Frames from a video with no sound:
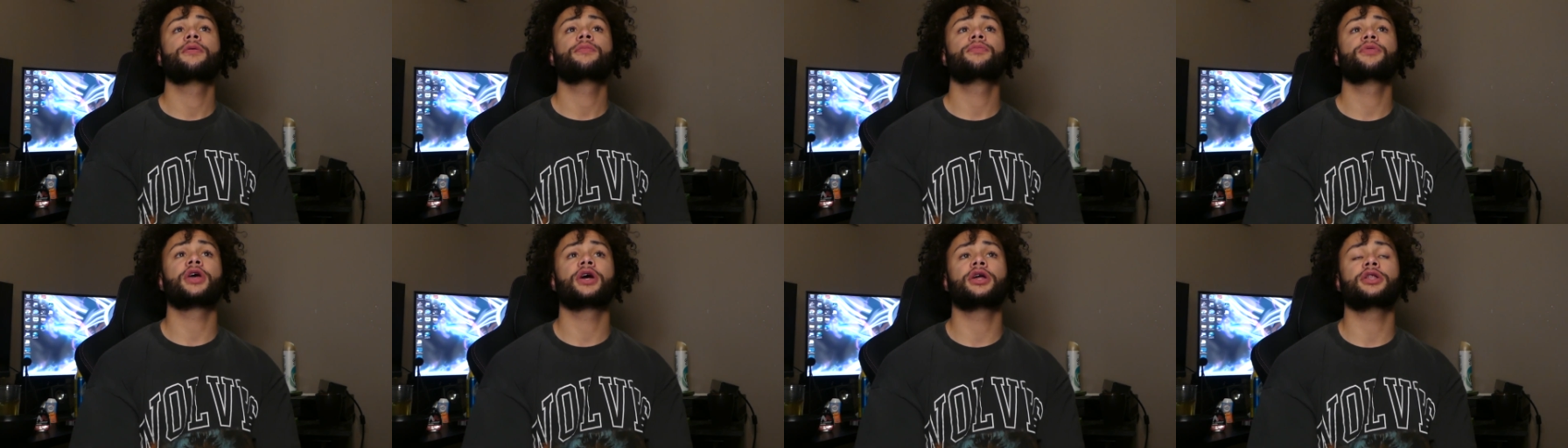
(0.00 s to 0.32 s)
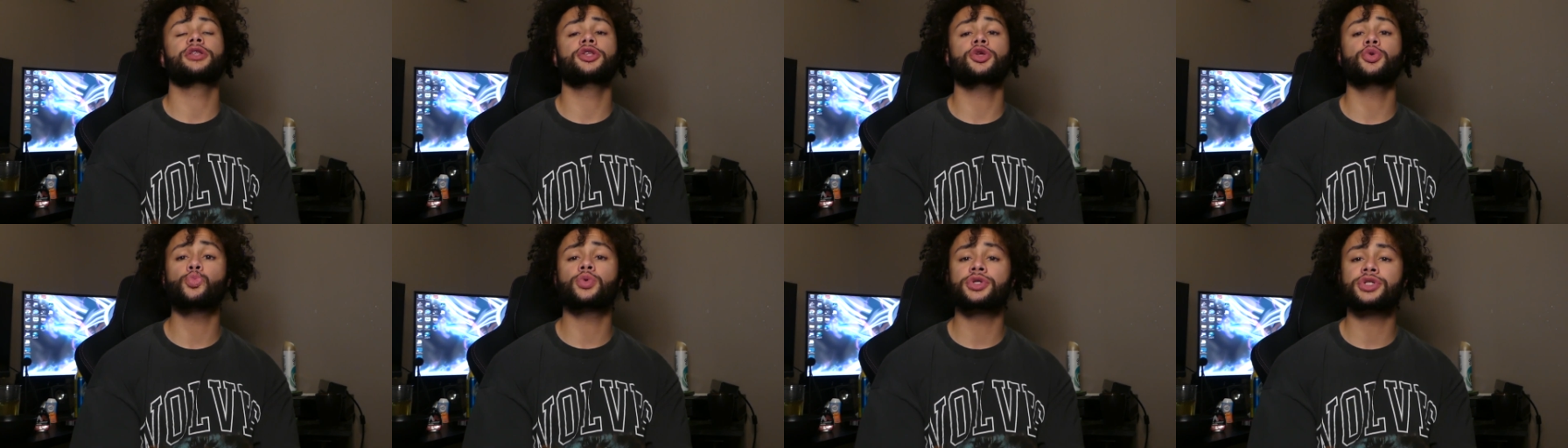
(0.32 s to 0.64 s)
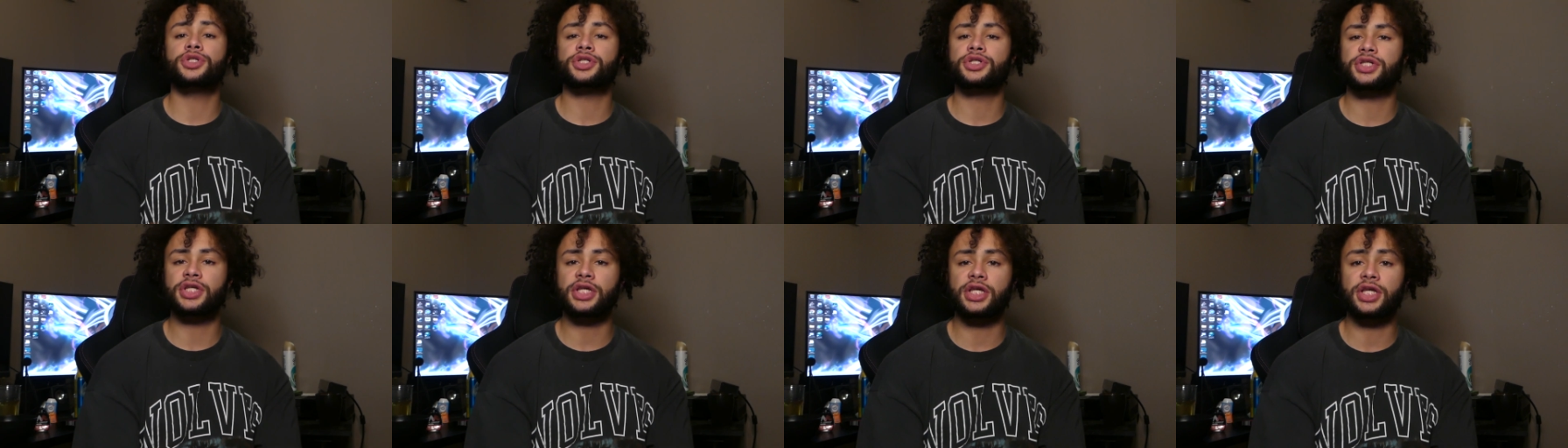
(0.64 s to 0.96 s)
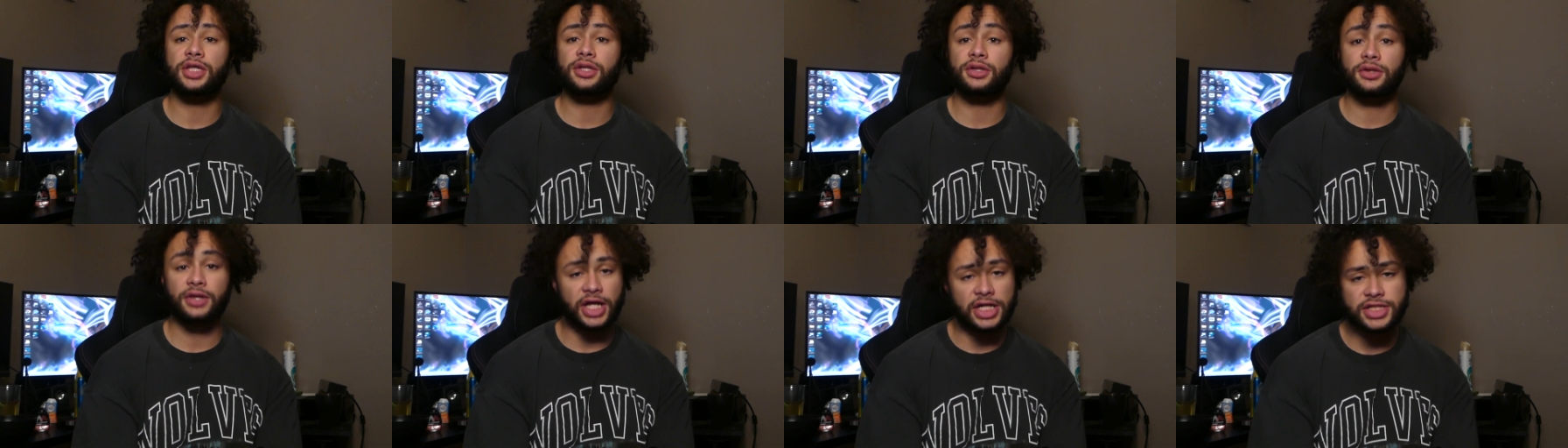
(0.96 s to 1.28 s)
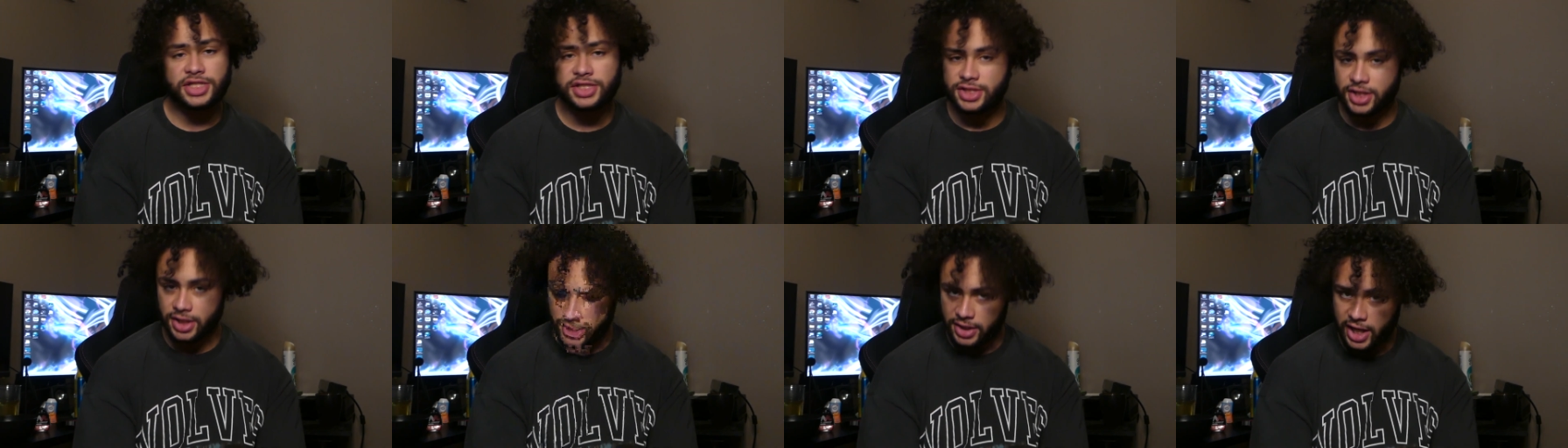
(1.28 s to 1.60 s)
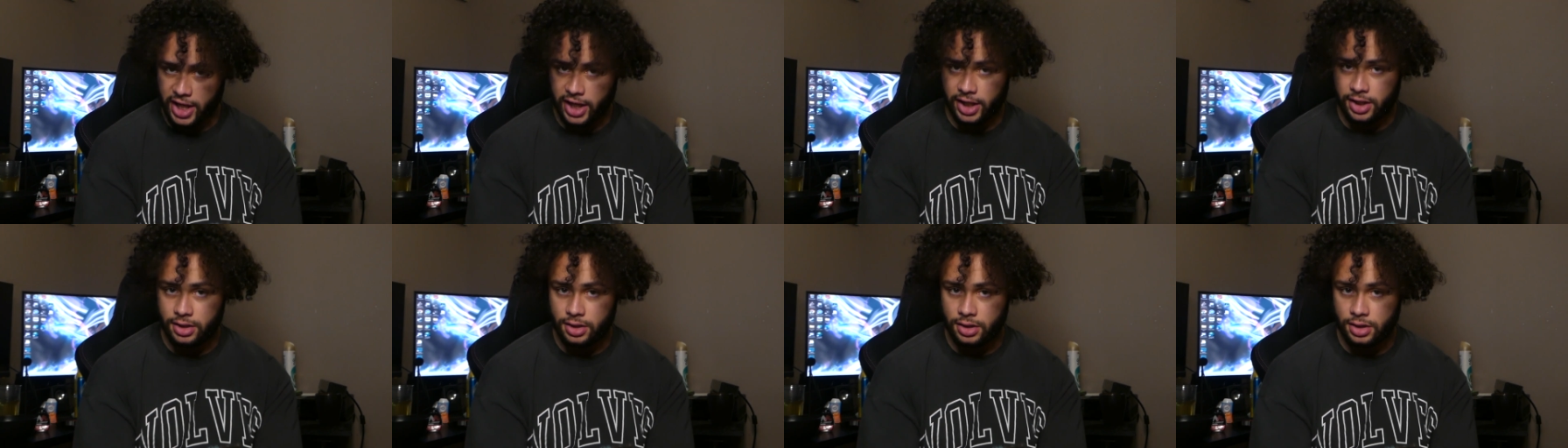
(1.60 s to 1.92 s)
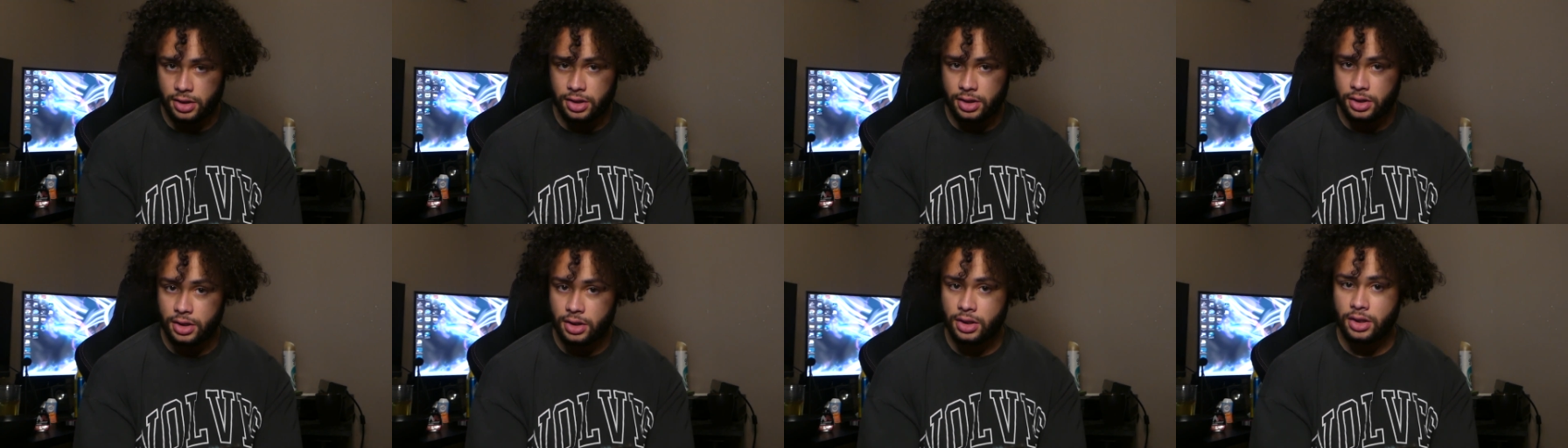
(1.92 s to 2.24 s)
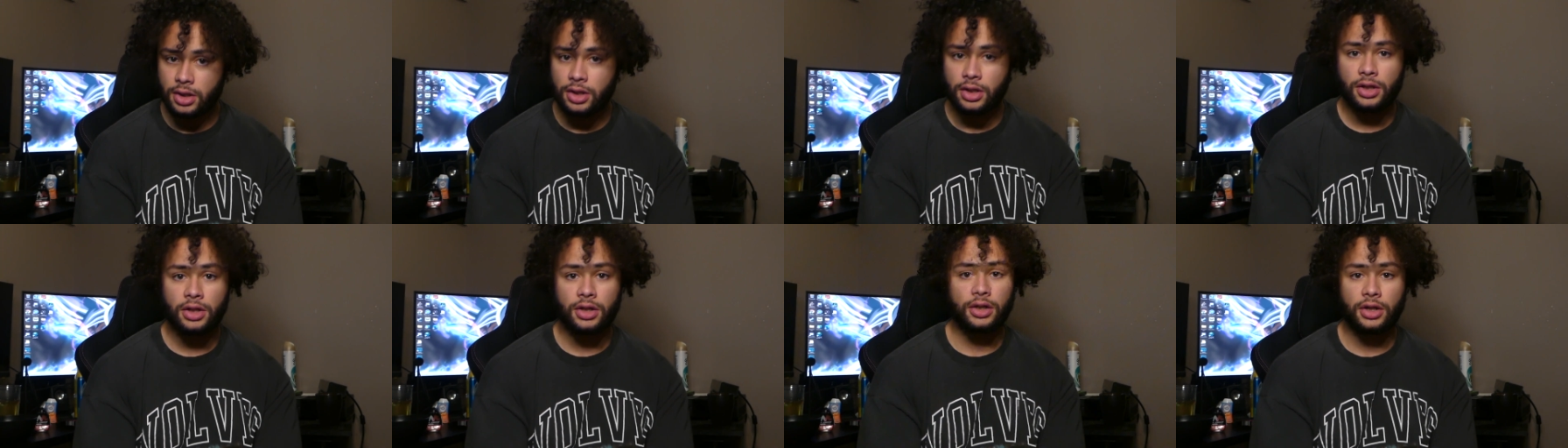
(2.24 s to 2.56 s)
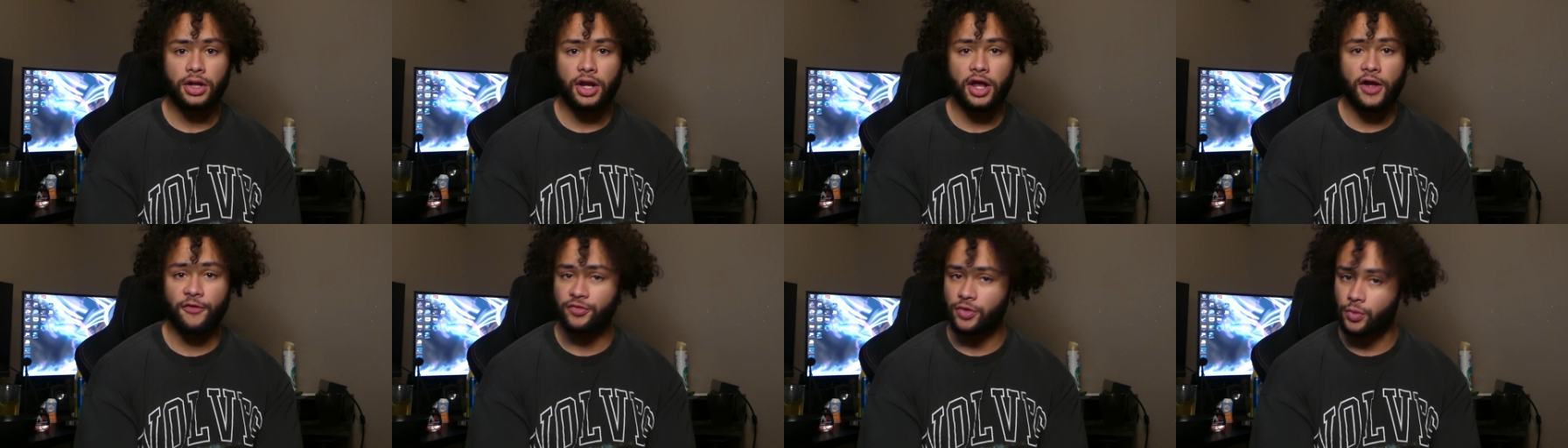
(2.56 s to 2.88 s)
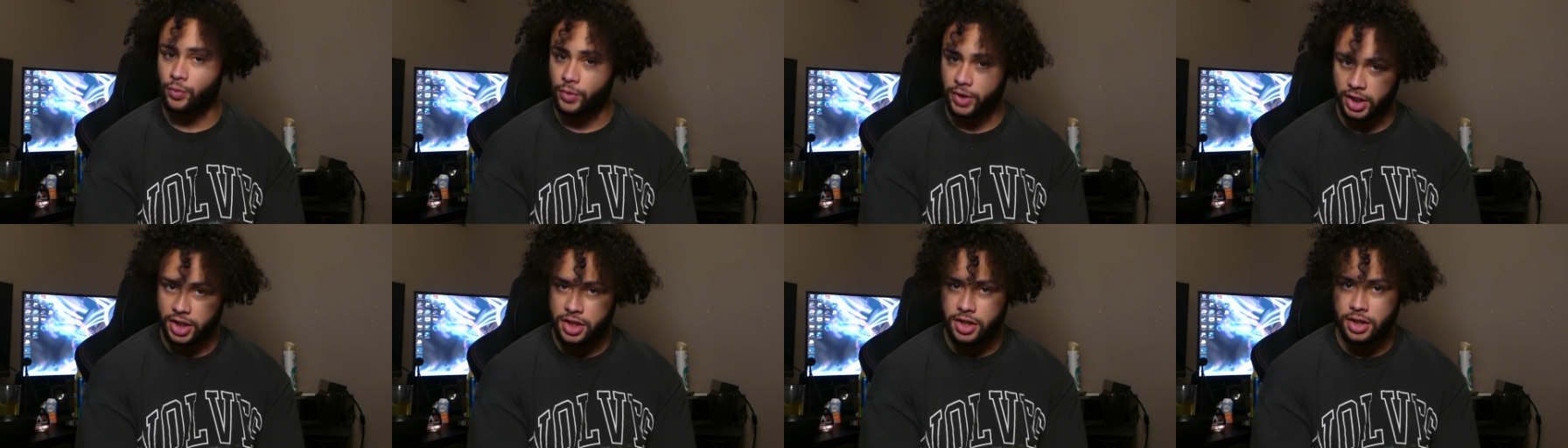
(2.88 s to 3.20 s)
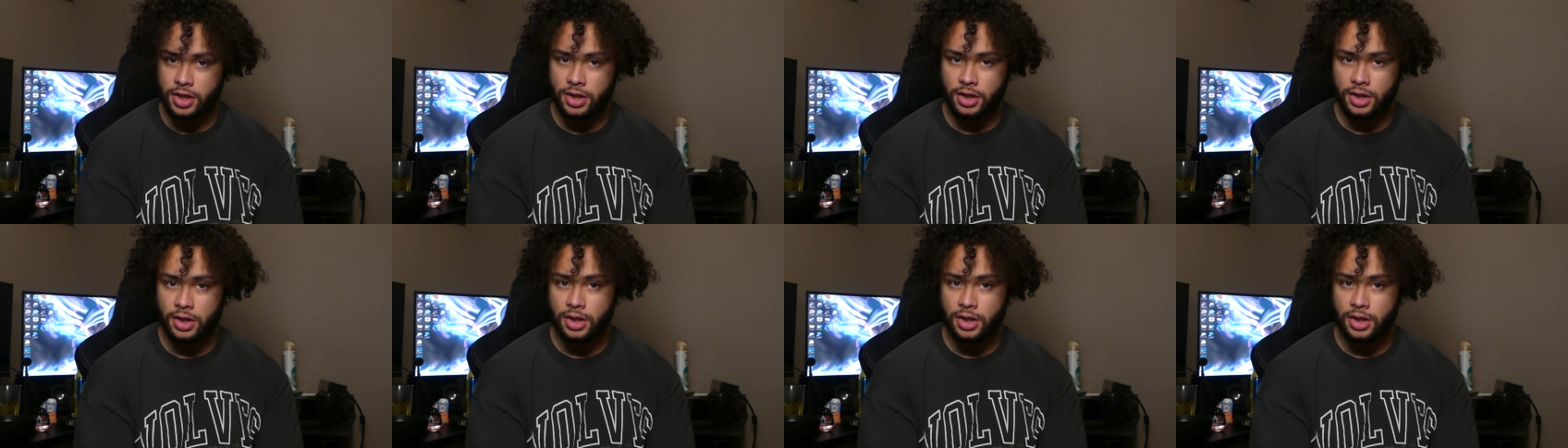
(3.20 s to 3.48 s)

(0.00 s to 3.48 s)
then you would just eat less than that every week,